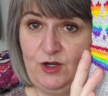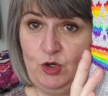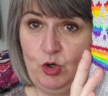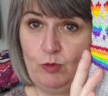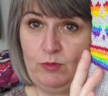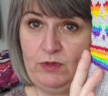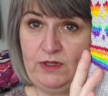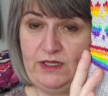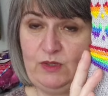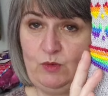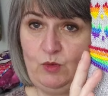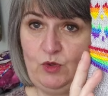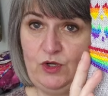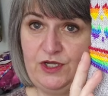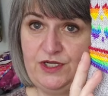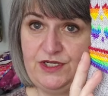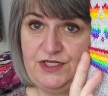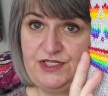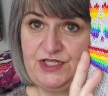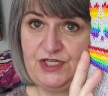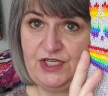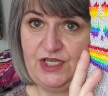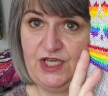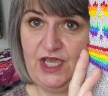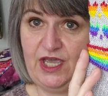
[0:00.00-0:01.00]
normally
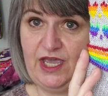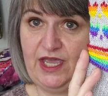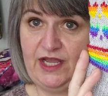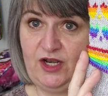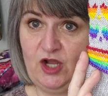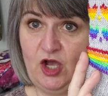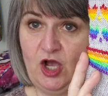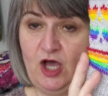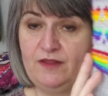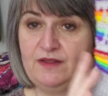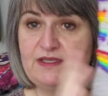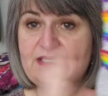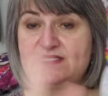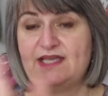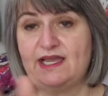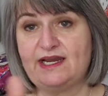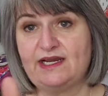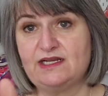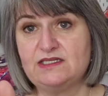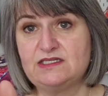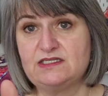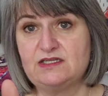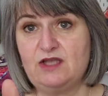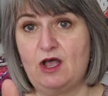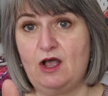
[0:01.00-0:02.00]
would, and on the
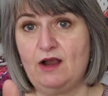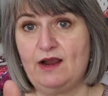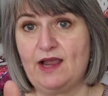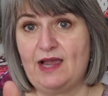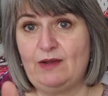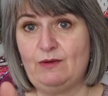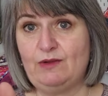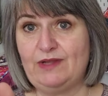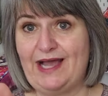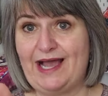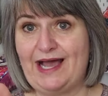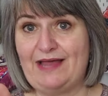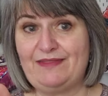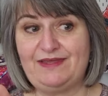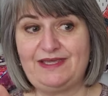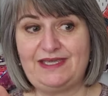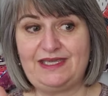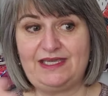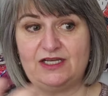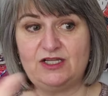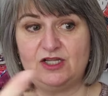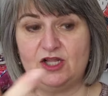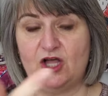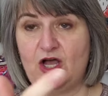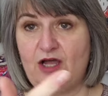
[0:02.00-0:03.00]
second stock, I will add the
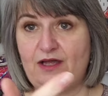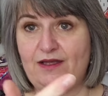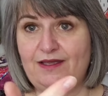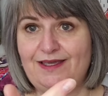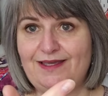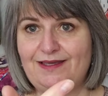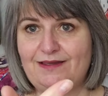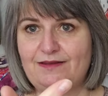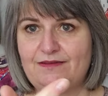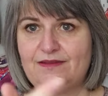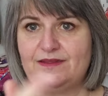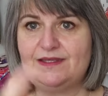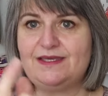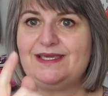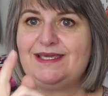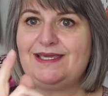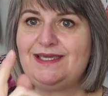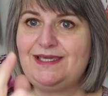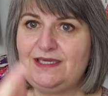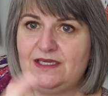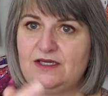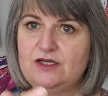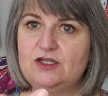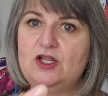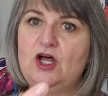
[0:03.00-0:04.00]
heel, the
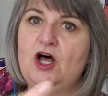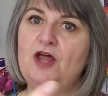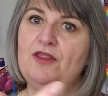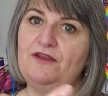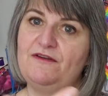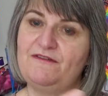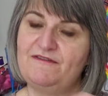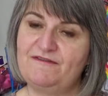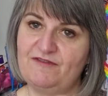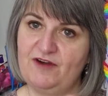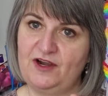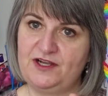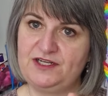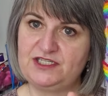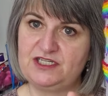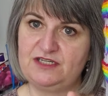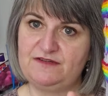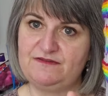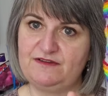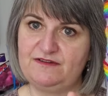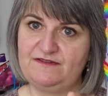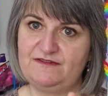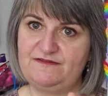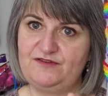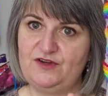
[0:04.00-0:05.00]
heel on the front
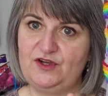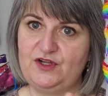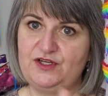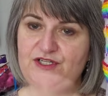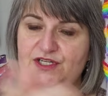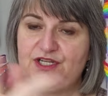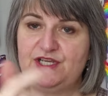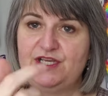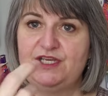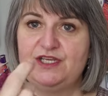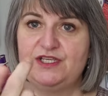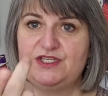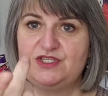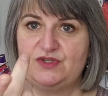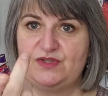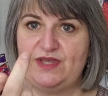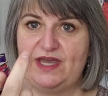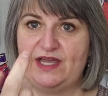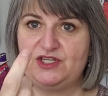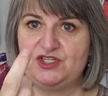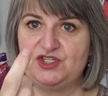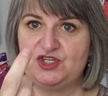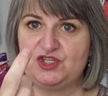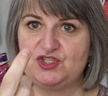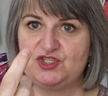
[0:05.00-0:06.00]
of the foot. So
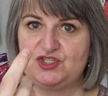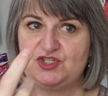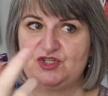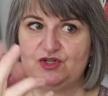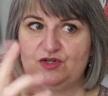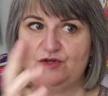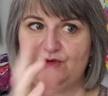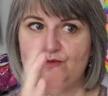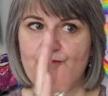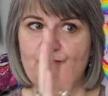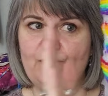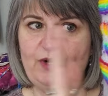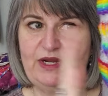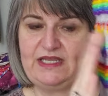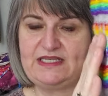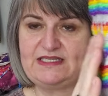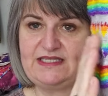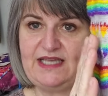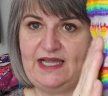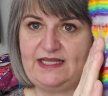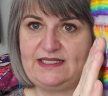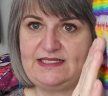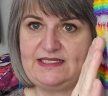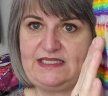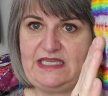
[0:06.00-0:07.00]
that just brings
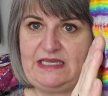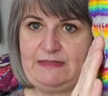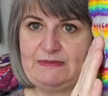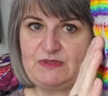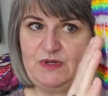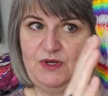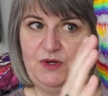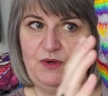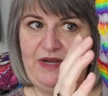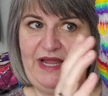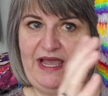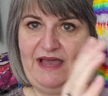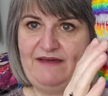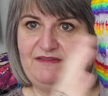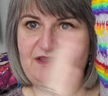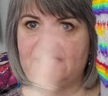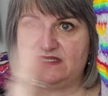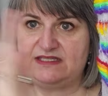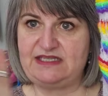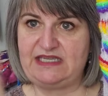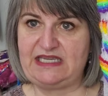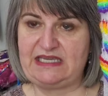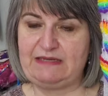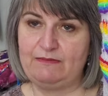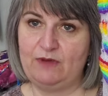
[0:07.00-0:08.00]
that seam. So I don't have the
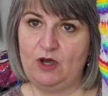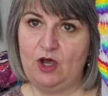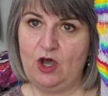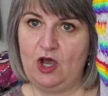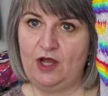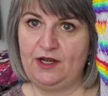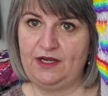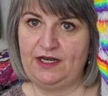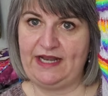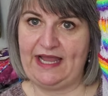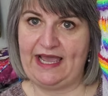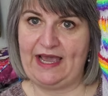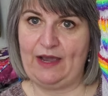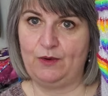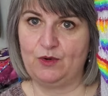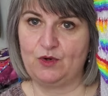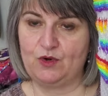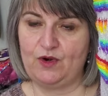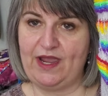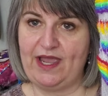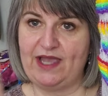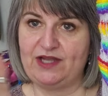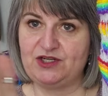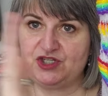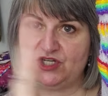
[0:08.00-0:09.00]
seam on an
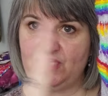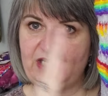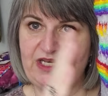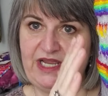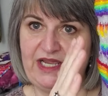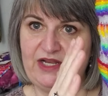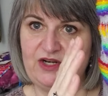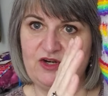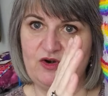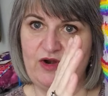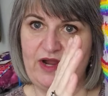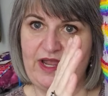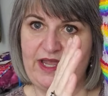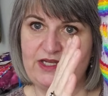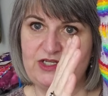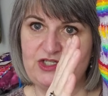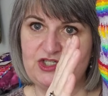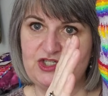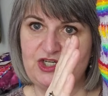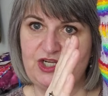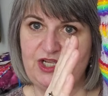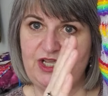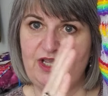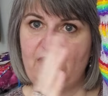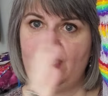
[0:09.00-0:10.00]
outer edge and an inner
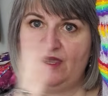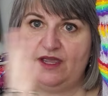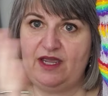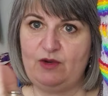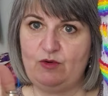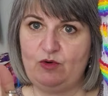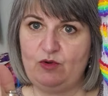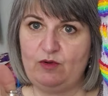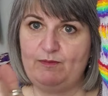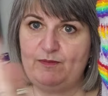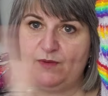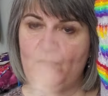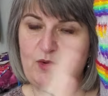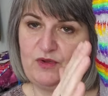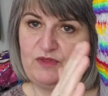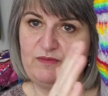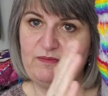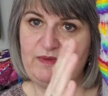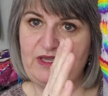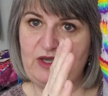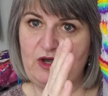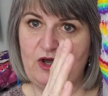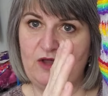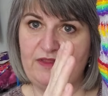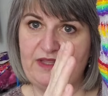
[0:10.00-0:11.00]
edge. It will both
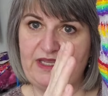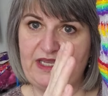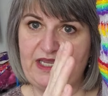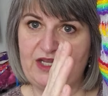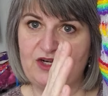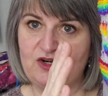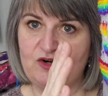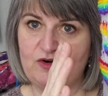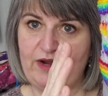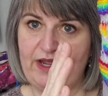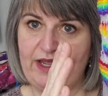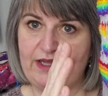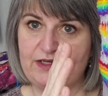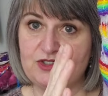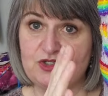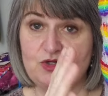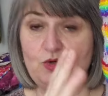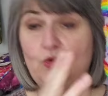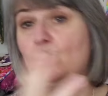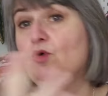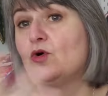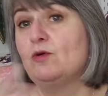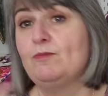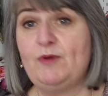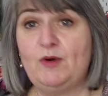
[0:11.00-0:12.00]
be on the inner edge
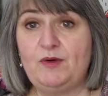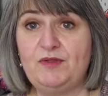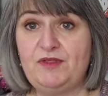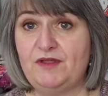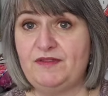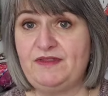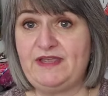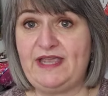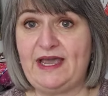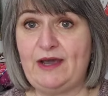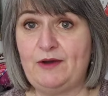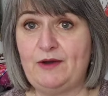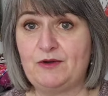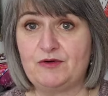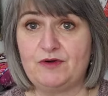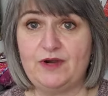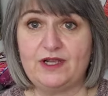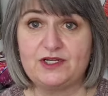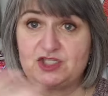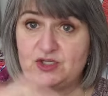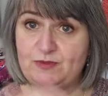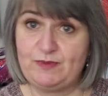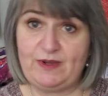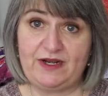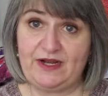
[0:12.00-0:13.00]
or both on the outer
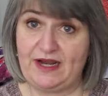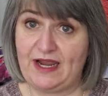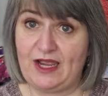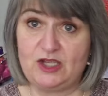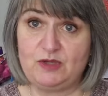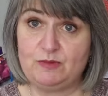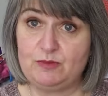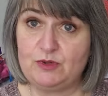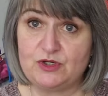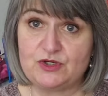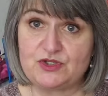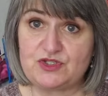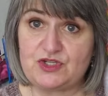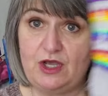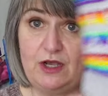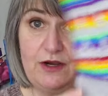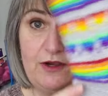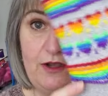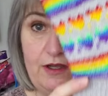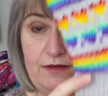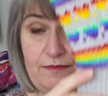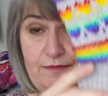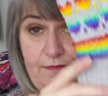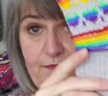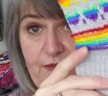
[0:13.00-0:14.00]
edge, depending on how you put your sock
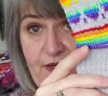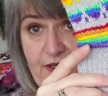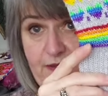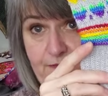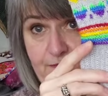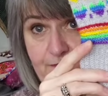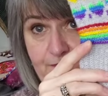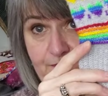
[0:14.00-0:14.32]
on. But